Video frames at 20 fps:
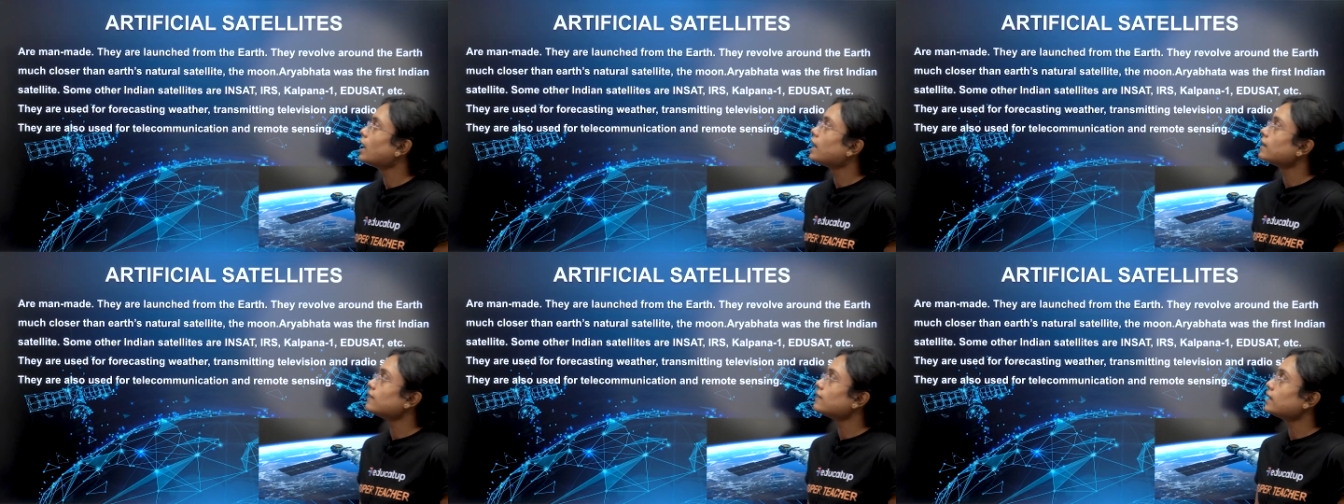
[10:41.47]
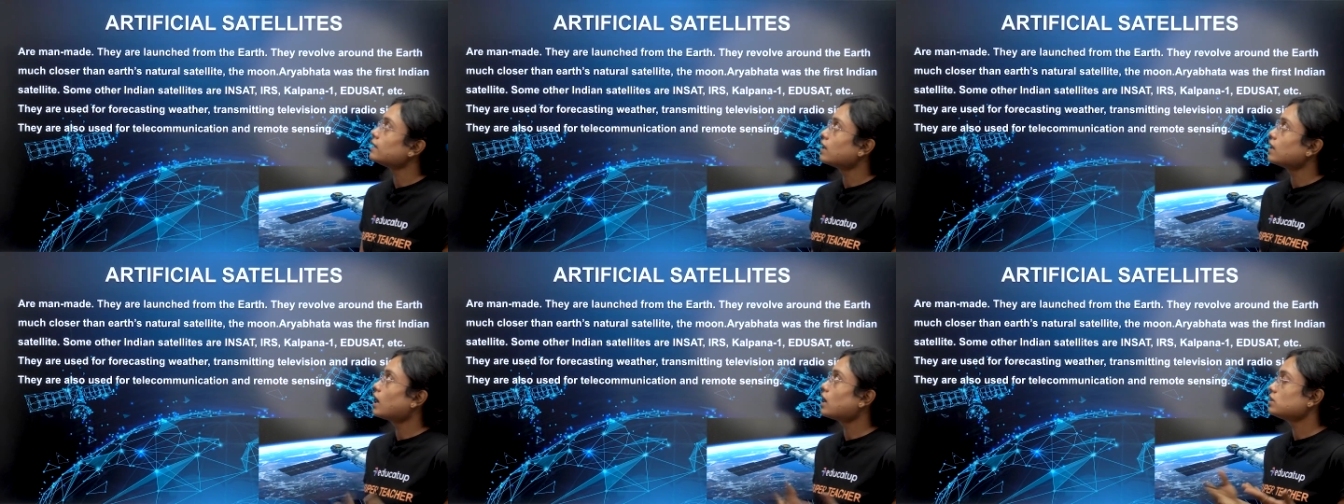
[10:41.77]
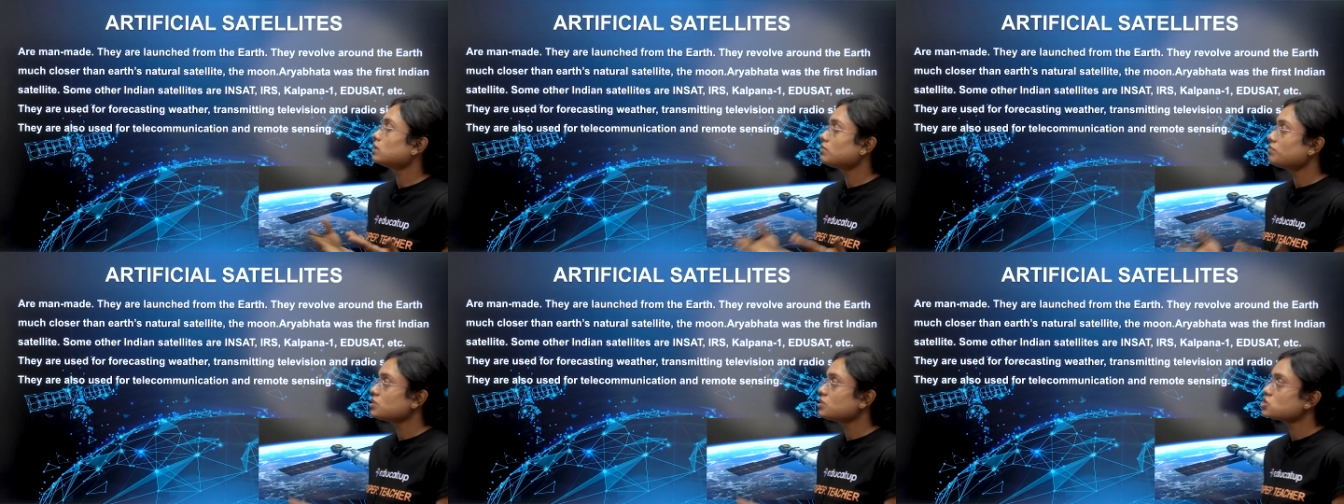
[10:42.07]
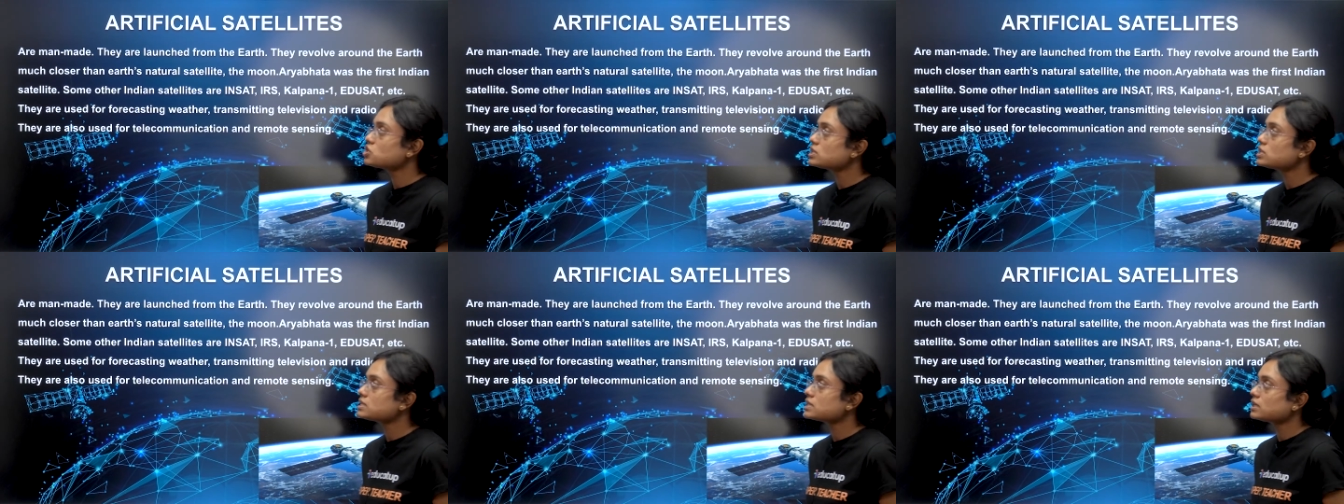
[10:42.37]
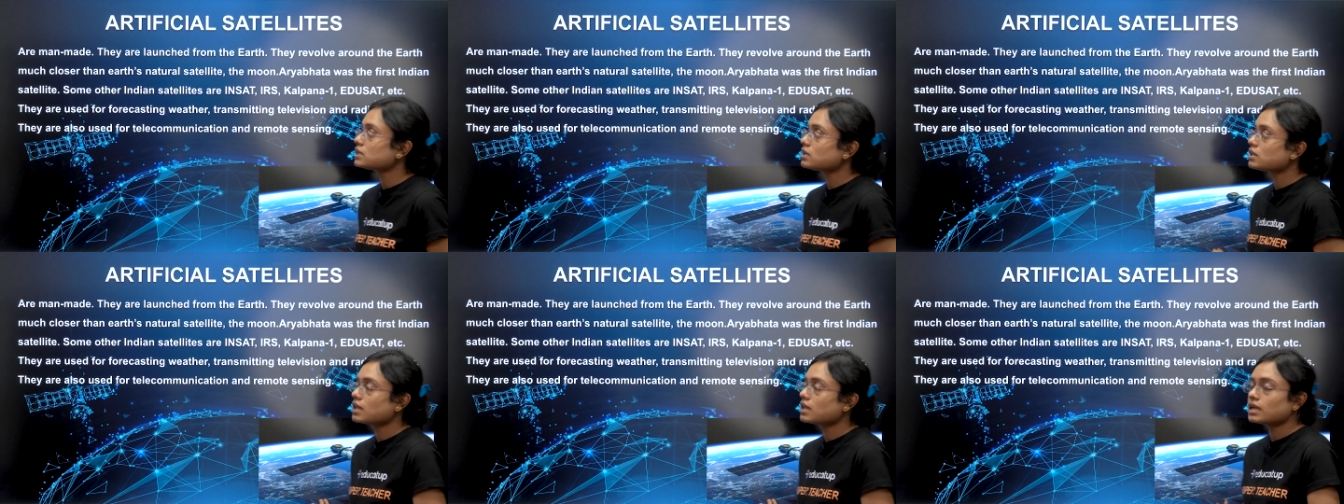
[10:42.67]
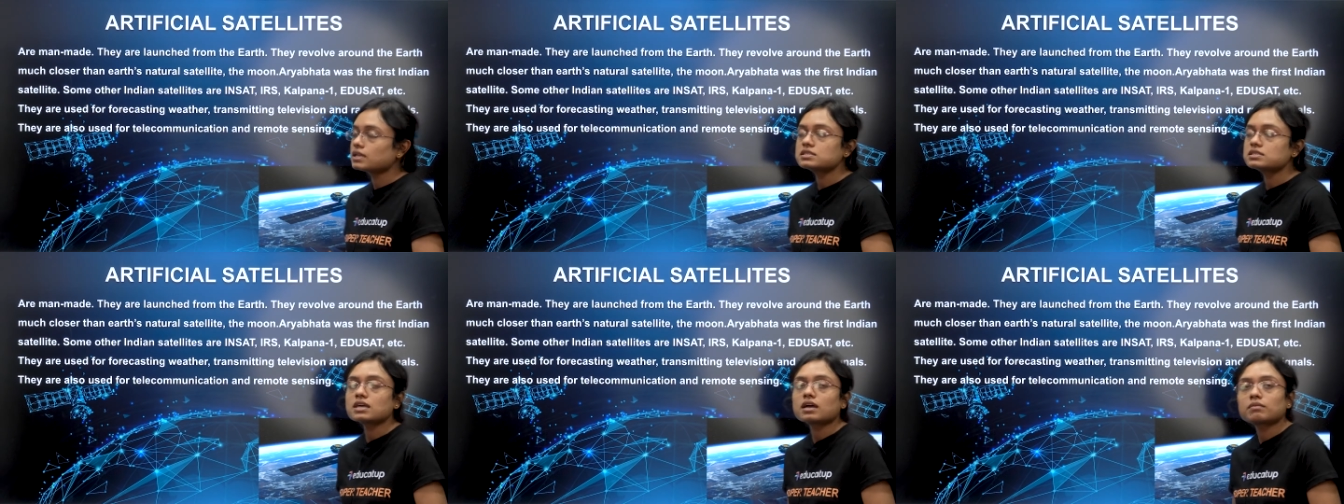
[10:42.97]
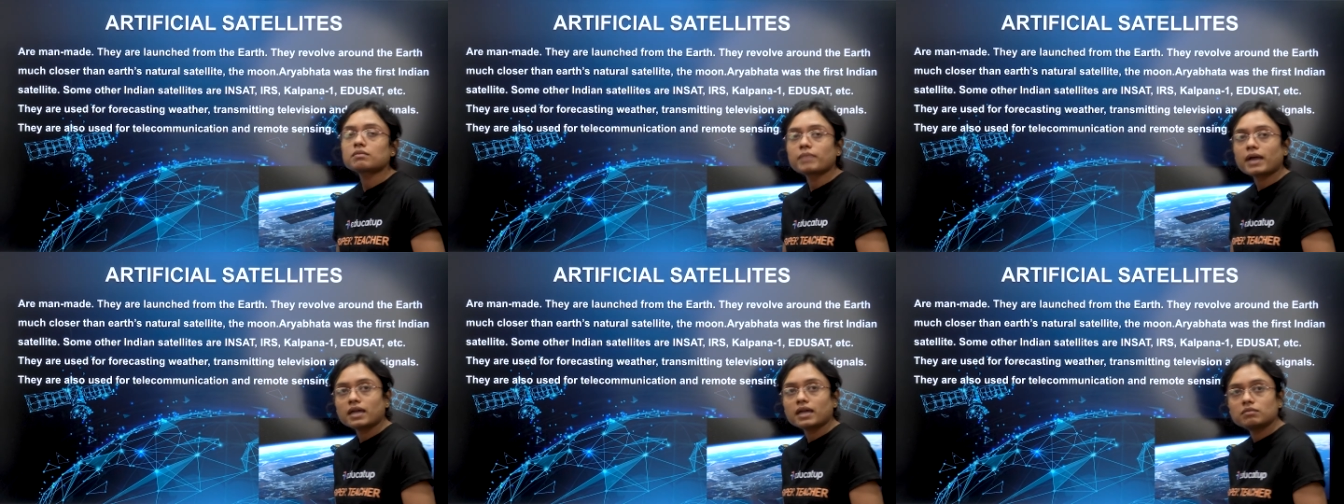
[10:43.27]
Then artificial satellites are
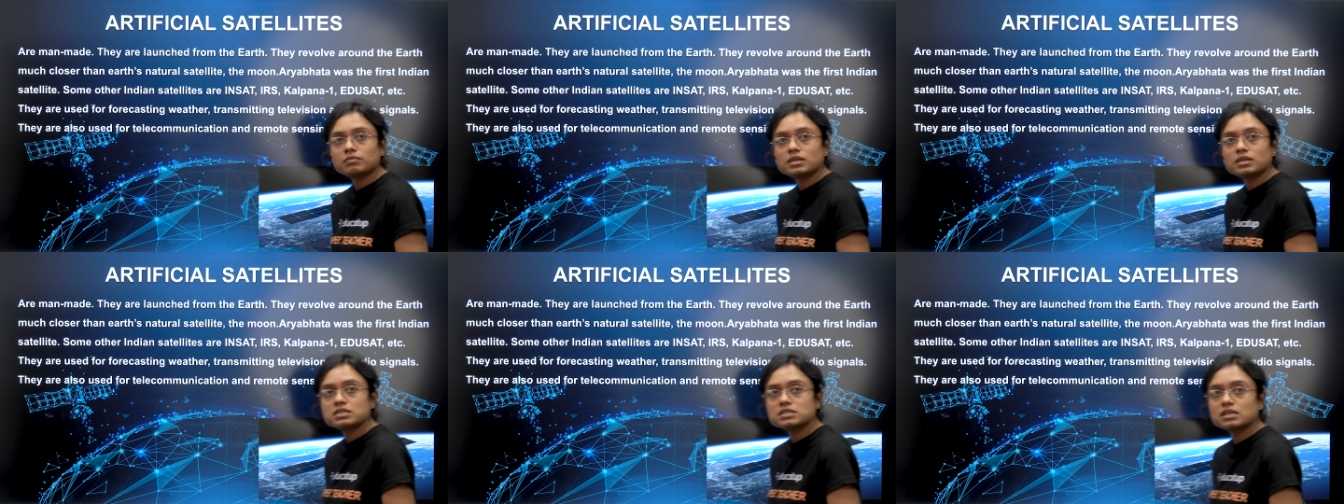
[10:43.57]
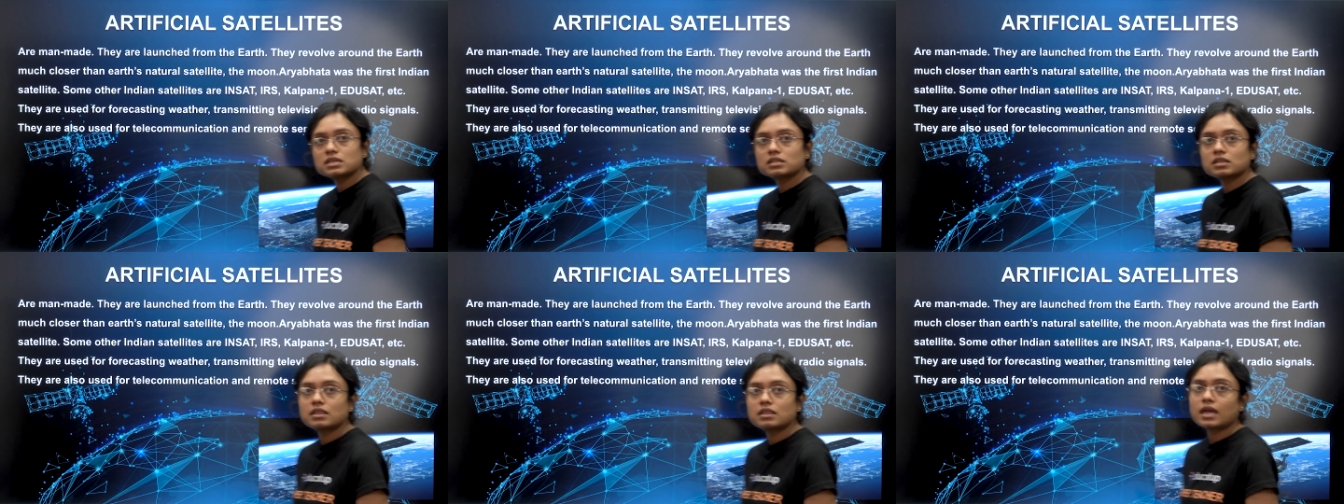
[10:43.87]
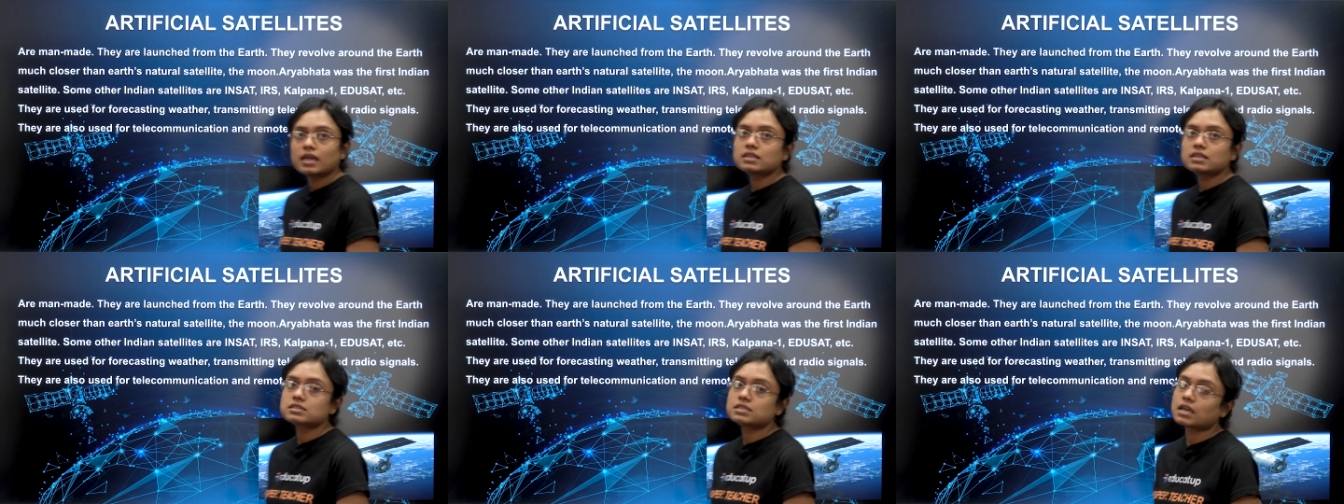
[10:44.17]
man-made satellites.